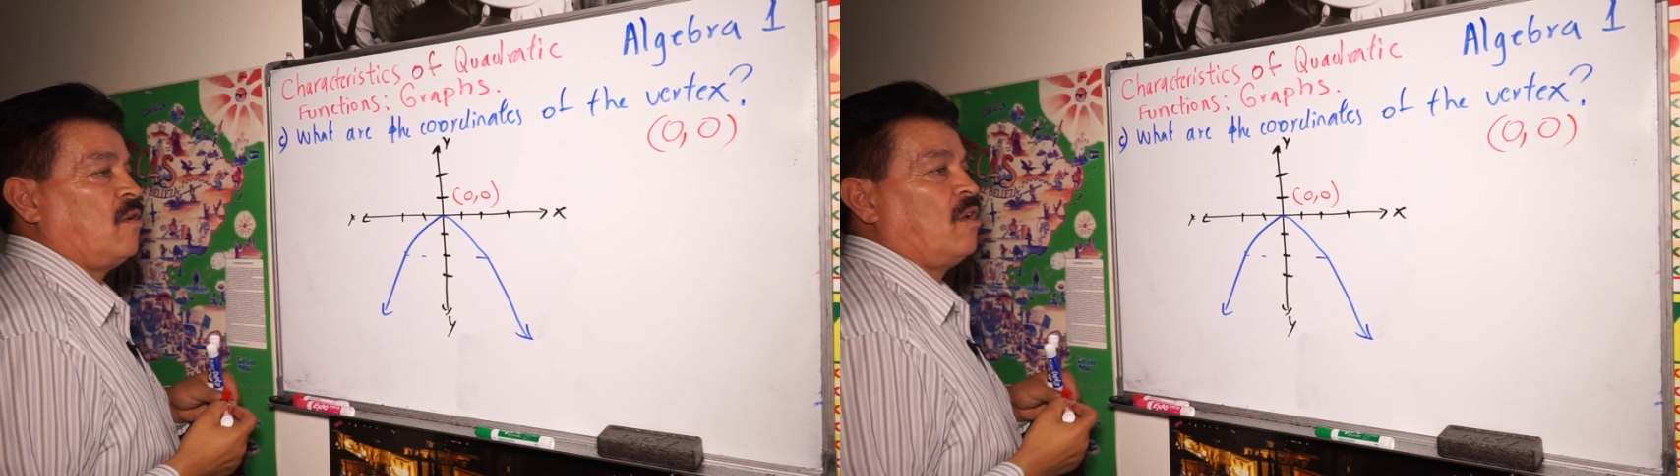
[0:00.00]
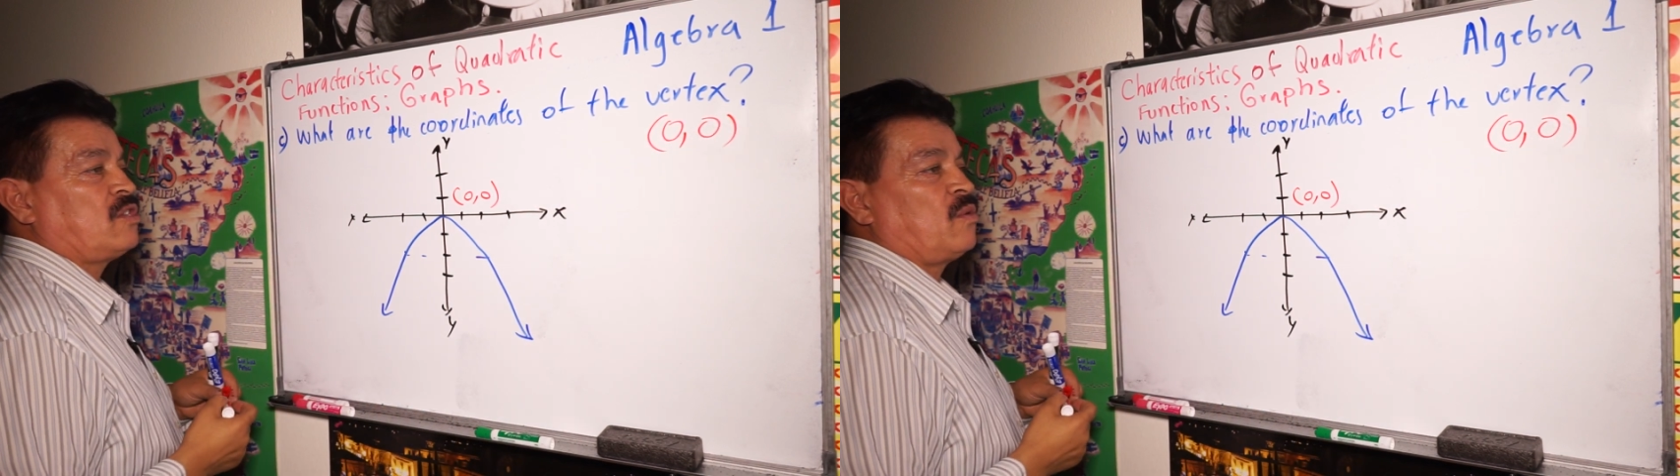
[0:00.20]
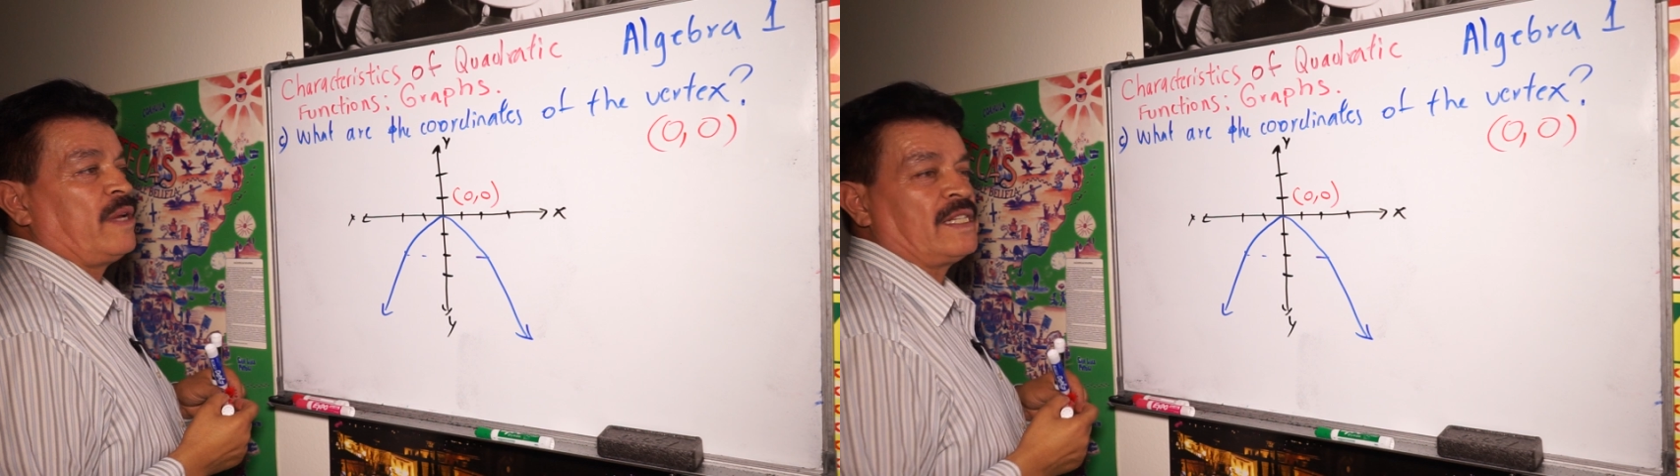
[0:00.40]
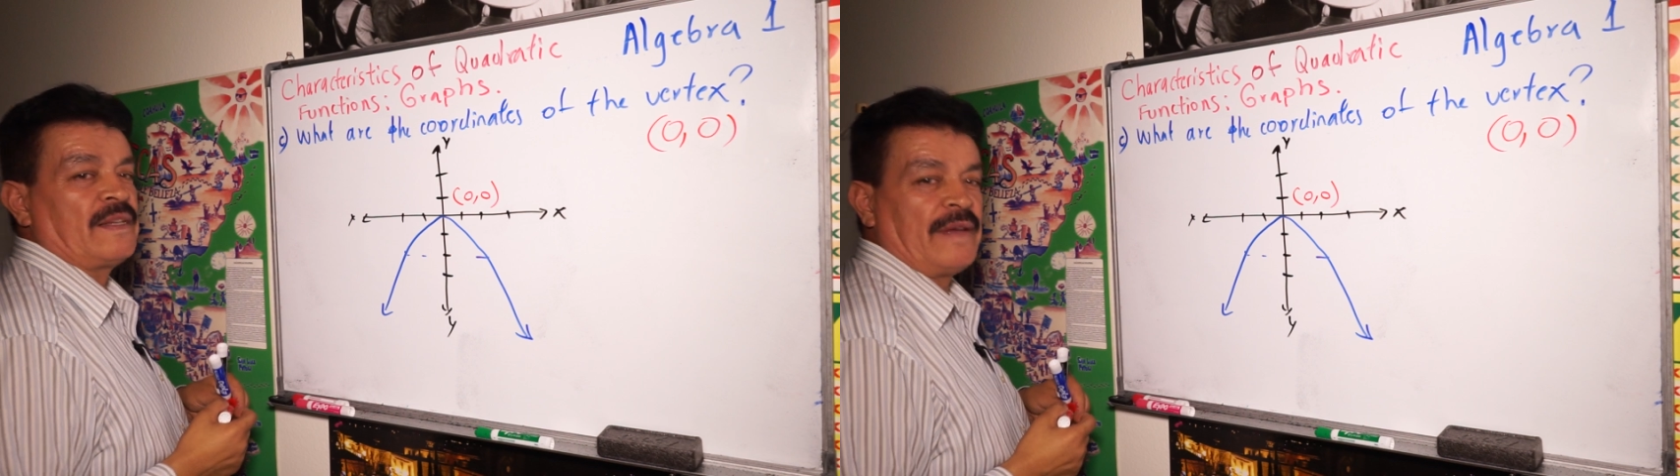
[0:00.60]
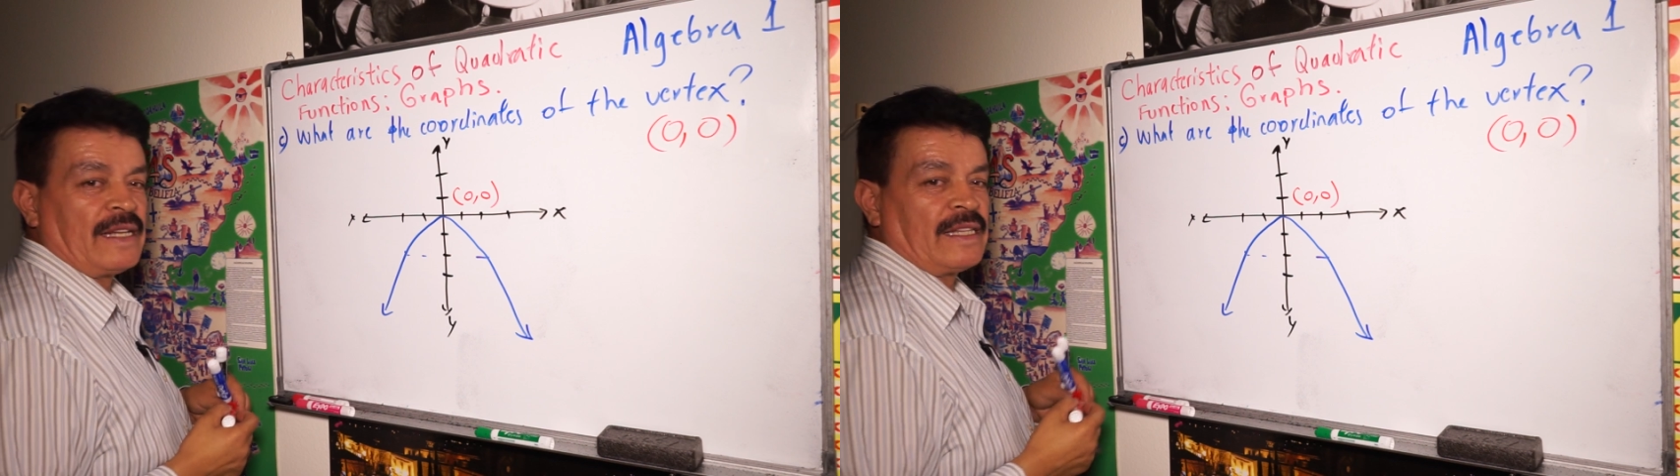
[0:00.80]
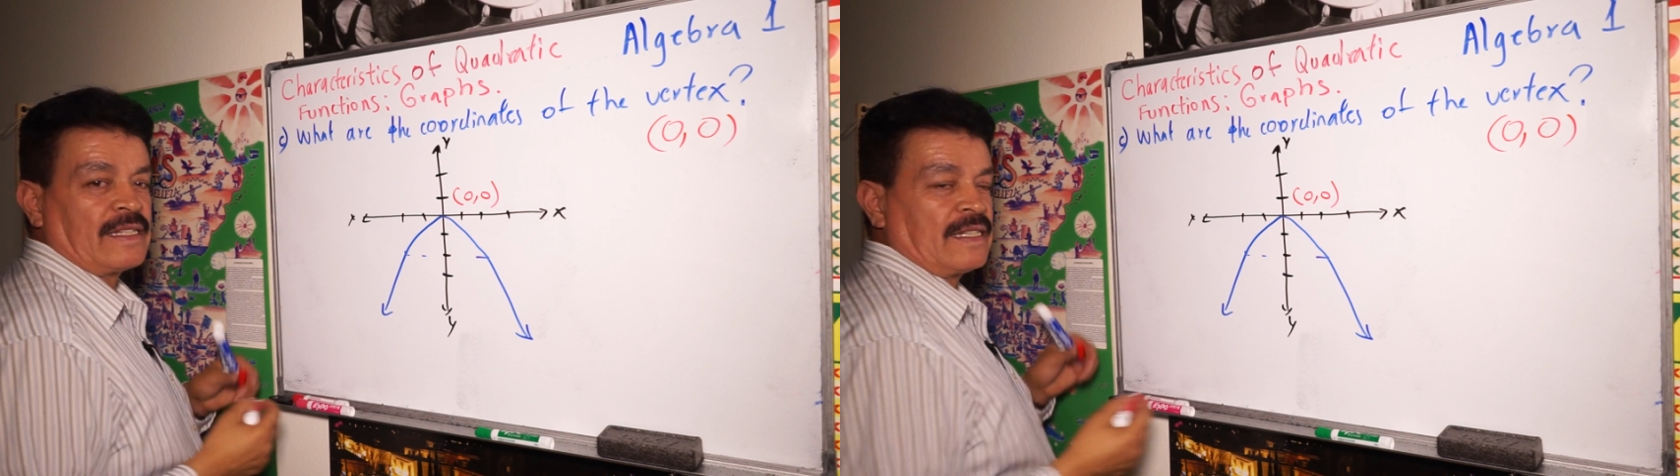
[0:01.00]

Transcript: also where is the vertex?